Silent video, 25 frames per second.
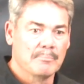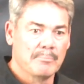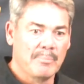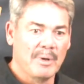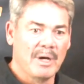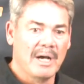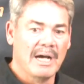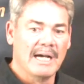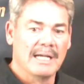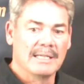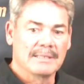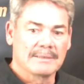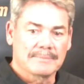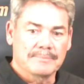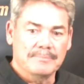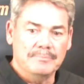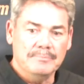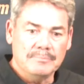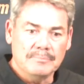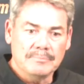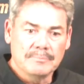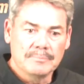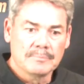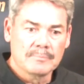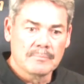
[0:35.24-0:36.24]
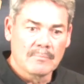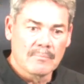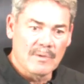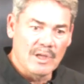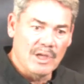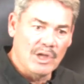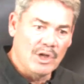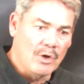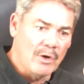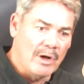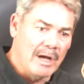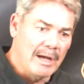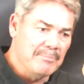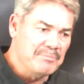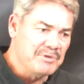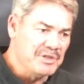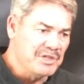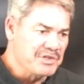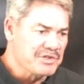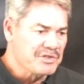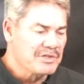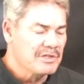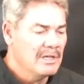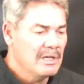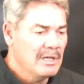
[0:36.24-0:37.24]
But, you know,
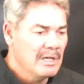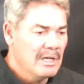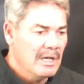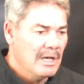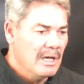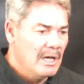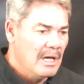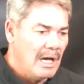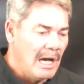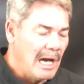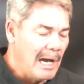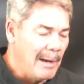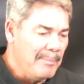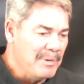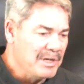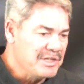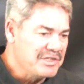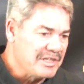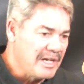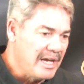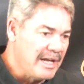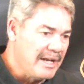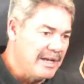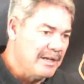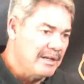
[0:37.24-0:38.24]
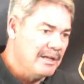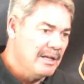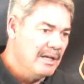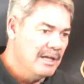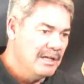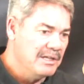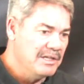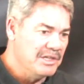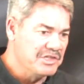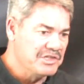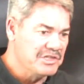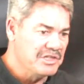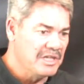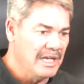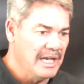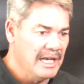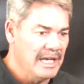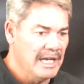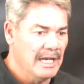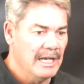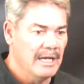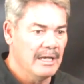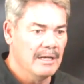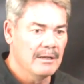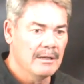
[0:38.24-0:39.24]
I'm excited to
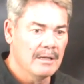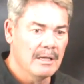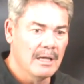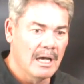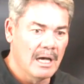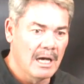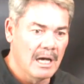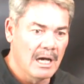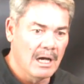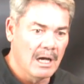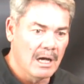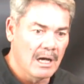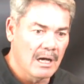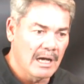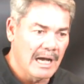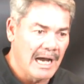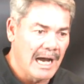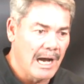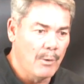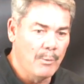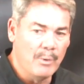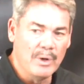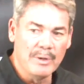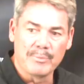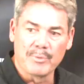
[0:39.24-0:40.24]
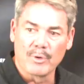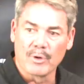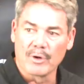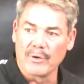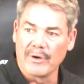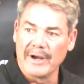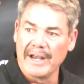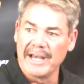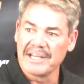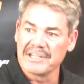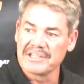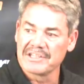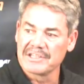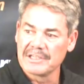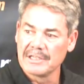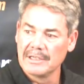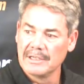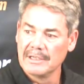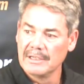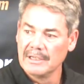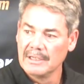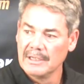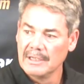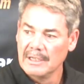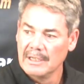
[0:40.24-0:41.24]
see how we progress.
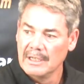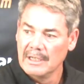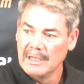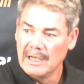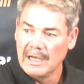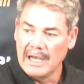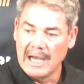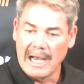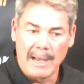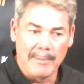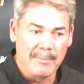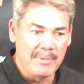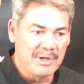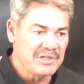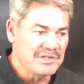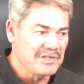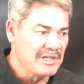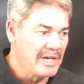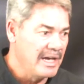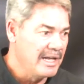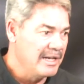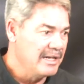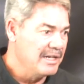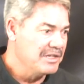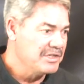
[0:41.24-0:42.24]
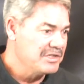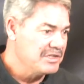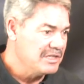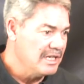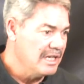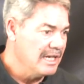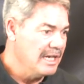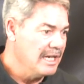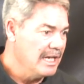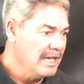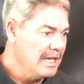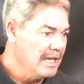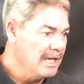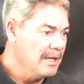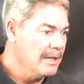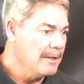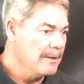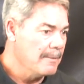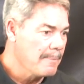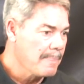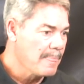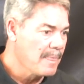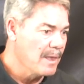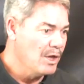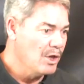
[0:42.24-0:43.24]
I'm excited to
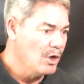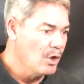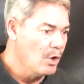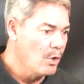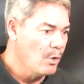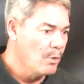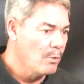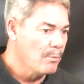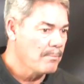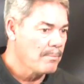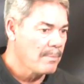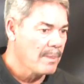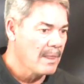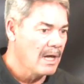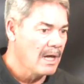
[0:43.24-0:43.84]
see, you know,